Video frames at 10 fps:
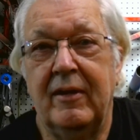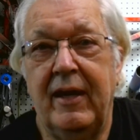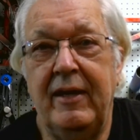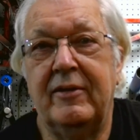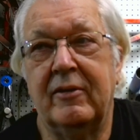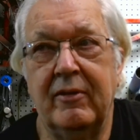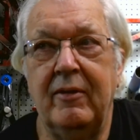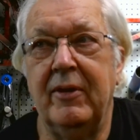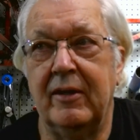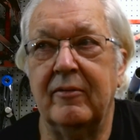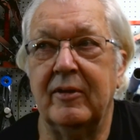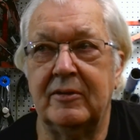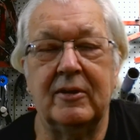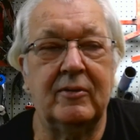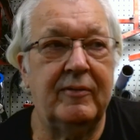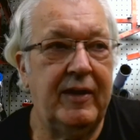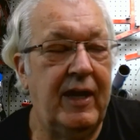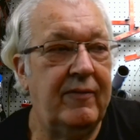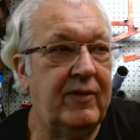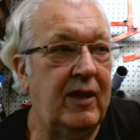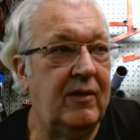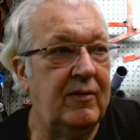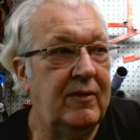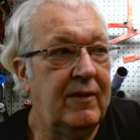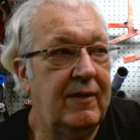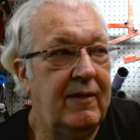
8-degree weather, which is what we have now.